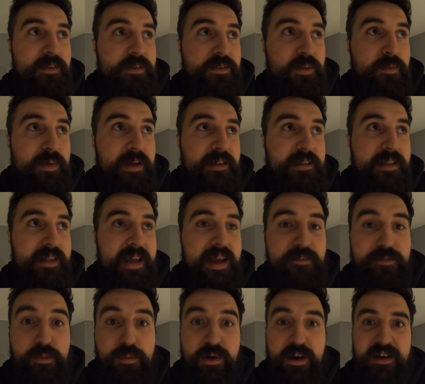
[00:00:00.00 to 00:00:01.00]
So basically
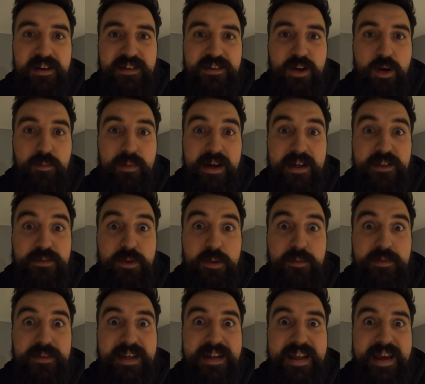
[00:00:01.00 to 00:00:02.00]
every breaker's got a
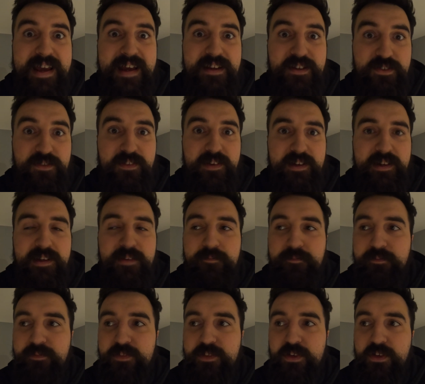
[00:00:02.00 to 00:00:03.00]
maximum ZS
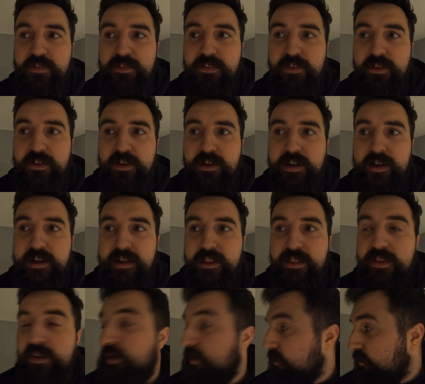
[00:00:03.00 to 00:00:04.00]
reading. So for a
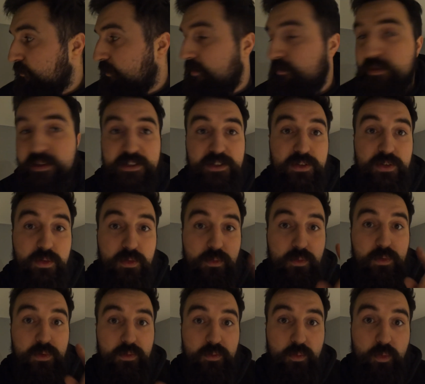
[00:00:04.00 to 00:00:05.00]
32 amp it's
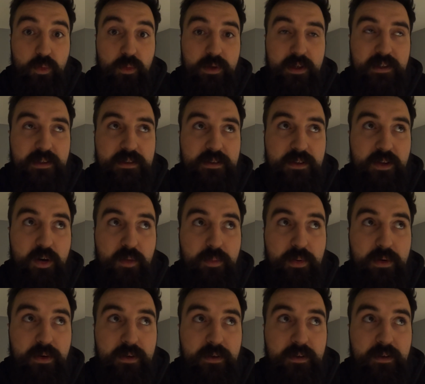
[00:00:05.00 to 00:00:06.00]

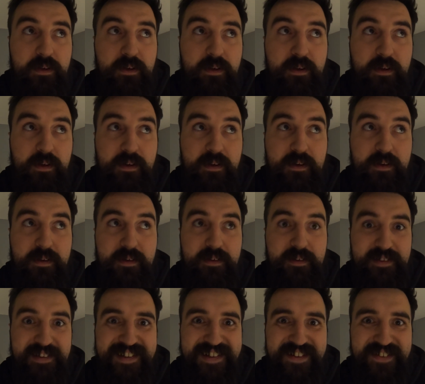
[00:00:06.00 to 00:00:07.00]

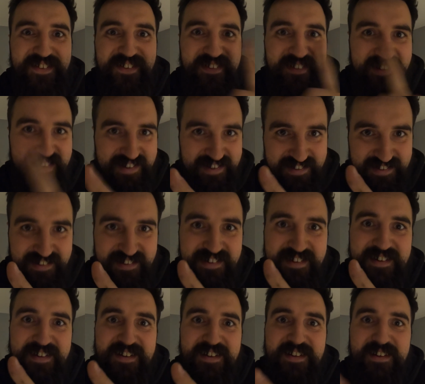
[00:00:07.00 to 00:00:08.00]
0.09.
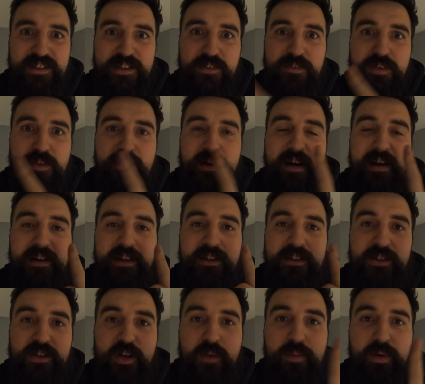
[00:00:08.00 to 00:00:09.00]
So if you
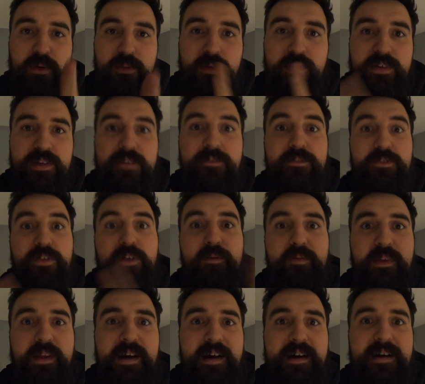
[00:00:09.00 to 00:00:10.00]
minus 0.17
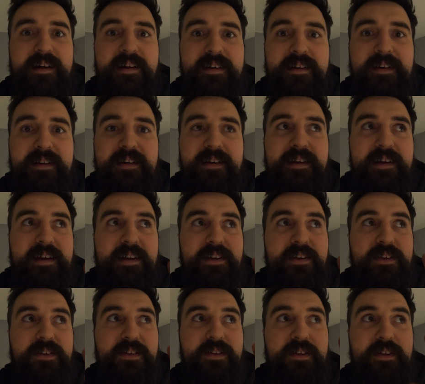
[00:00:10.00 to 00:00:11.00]
from that
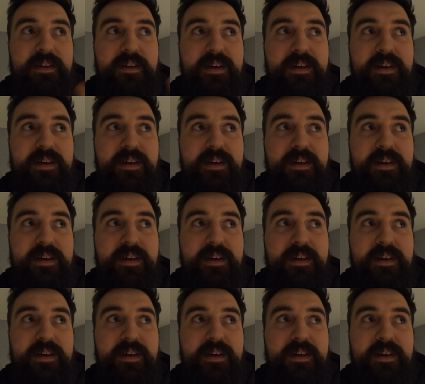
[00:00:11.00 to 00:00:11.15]
and